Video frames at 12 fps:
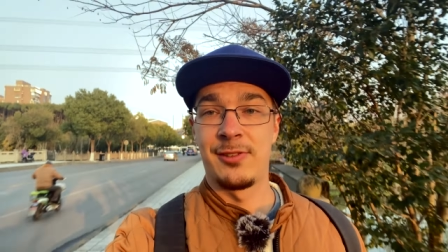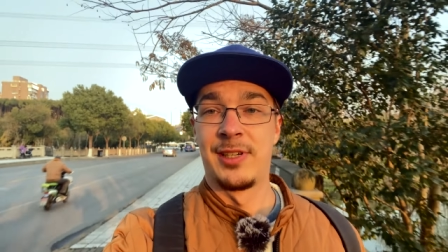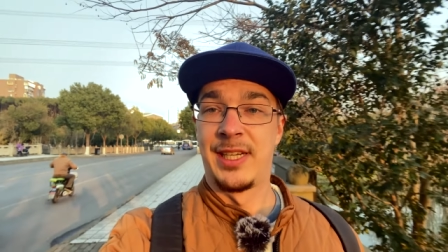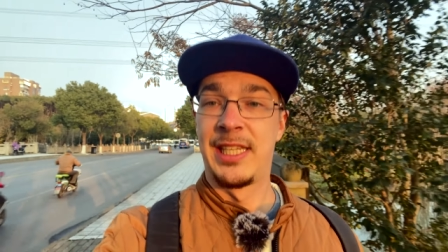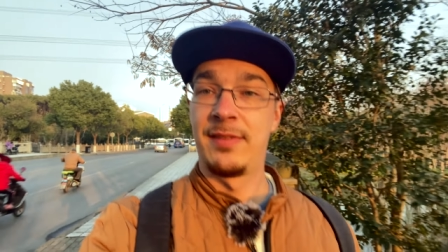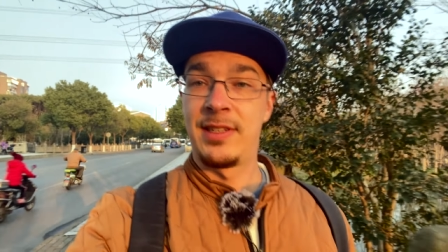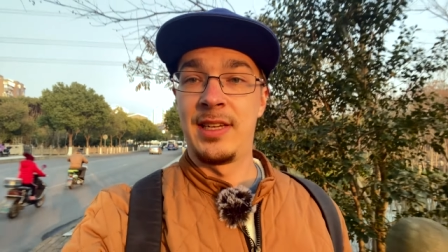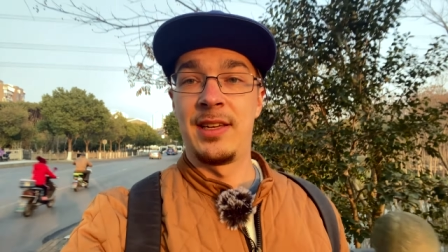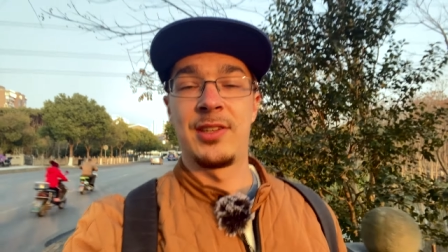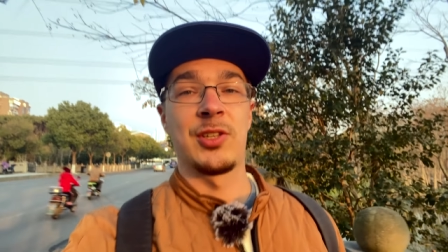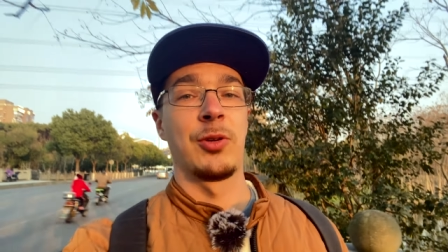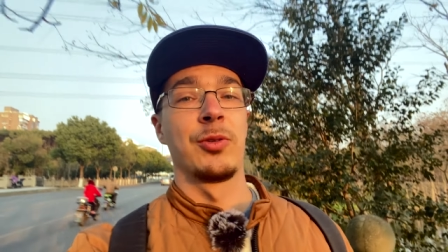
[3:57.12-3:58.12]
activities,
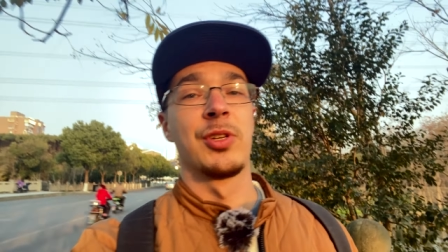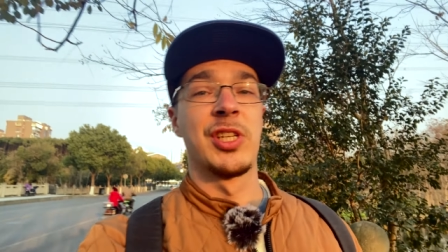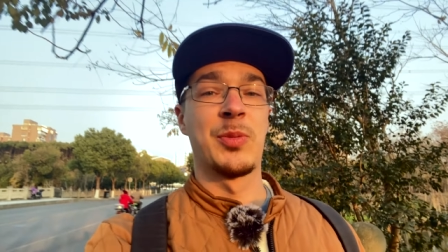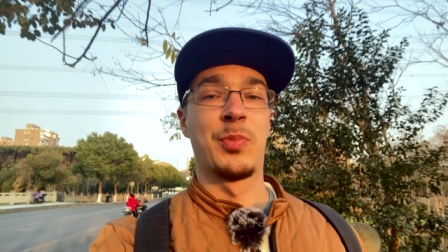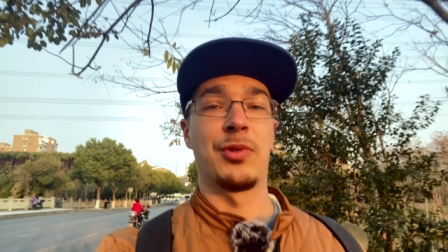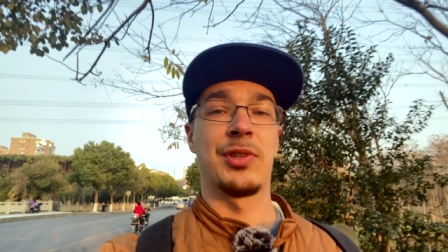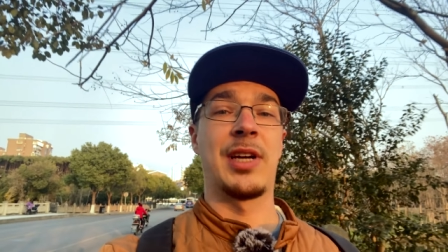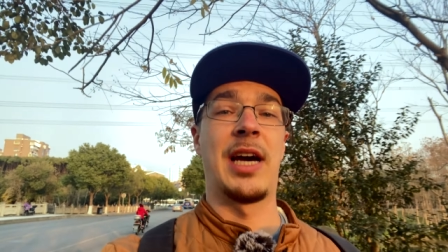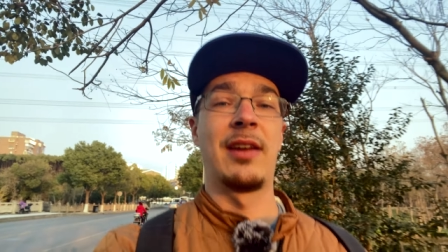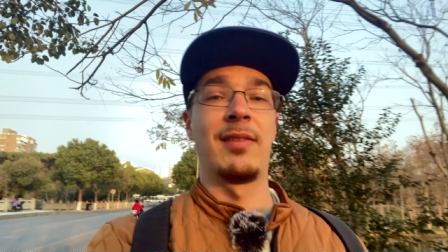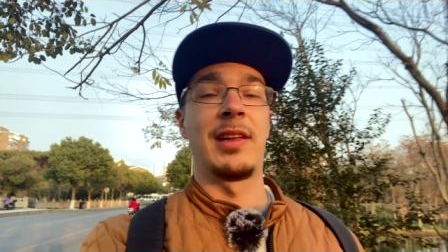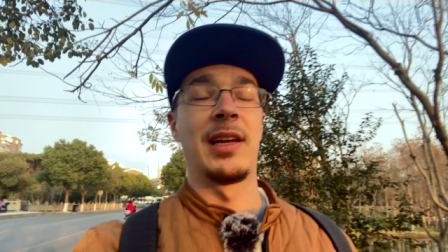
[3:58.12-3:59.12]
so sport kind
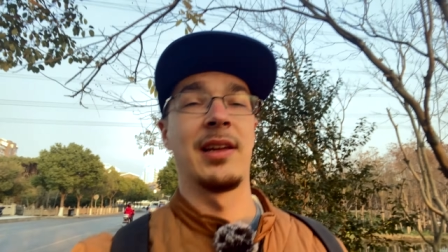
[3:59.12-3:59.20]
of like,